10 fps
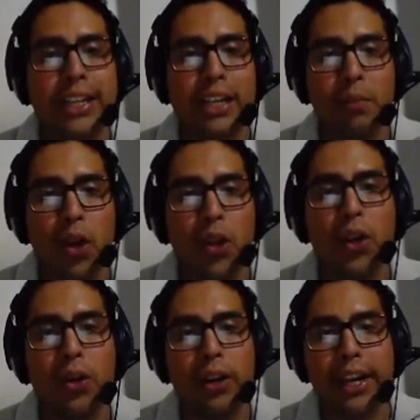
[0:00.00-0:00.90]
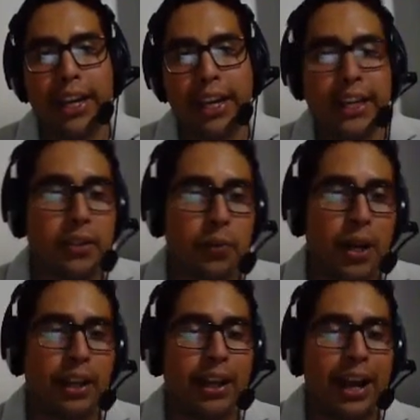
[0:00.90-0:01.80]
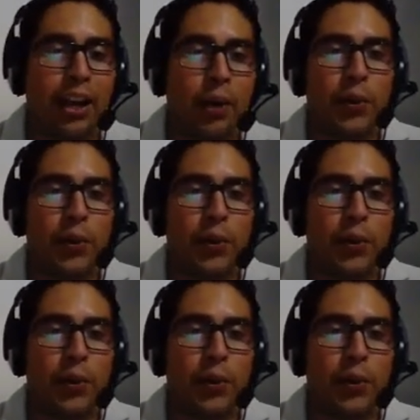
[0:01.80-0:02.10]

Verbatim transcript: Edmodo. And well, I hope